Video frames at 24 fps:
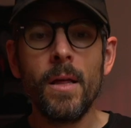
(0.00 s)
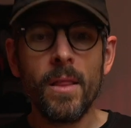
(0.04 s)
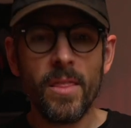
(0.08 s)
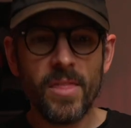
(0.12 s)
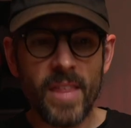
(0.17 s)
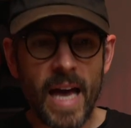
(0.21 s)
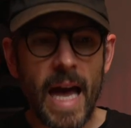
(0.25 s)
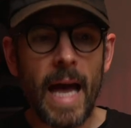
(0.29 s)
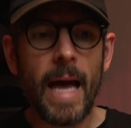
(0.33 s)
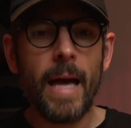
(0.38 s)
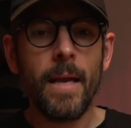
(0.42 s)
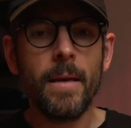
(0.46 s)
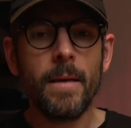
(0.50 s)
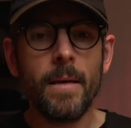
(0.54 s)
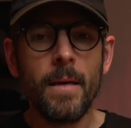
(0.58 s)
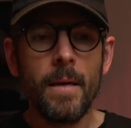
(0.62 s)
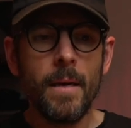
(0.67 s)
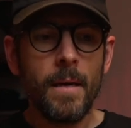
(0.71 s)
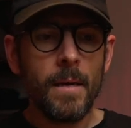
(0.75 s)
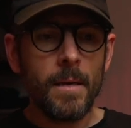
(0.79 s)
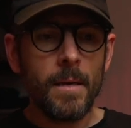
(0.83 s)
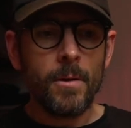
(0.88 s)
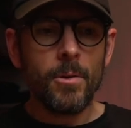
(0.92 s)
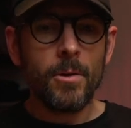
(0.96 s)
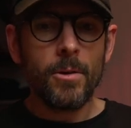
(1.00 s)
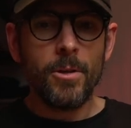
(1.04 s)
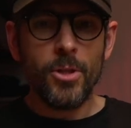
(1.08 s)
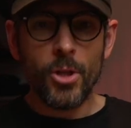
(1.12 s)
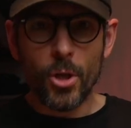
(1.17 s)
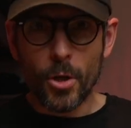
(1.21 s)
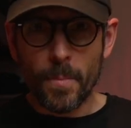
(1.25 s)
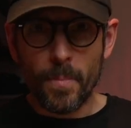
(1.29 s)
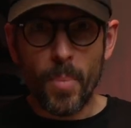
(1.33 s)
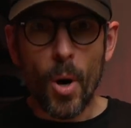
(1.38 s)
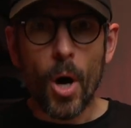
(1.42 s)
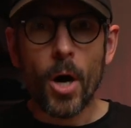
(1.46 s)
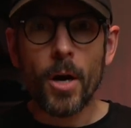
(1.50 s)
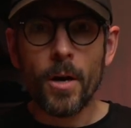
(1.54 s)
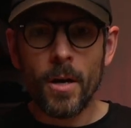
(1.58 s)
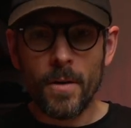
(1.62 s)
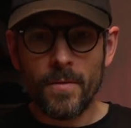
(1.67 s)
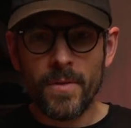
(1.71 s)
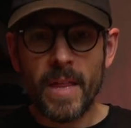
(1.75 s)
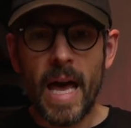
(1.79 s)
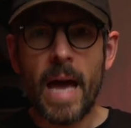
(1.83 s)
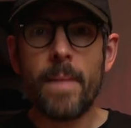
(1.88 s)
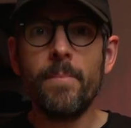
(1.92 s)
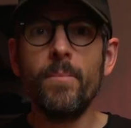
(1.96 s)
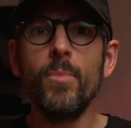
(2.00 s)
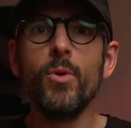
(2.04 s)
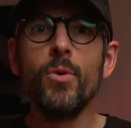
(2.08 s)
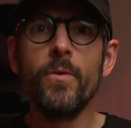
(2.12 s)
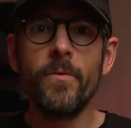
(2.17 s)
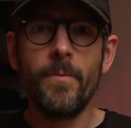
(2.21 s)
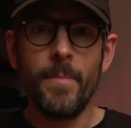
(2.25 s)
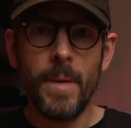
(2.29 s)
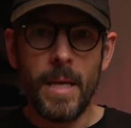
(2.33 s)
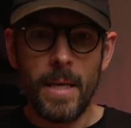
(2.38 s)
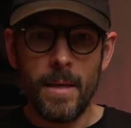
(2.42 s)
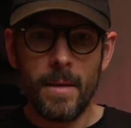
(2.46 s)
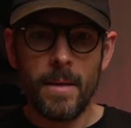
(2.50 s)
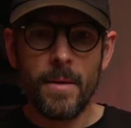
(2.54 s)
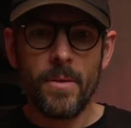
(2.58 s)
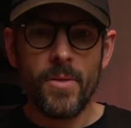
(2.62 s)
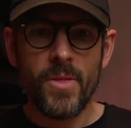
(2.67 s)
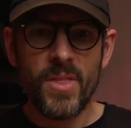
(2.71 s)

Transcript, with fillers: that you're part of that movement,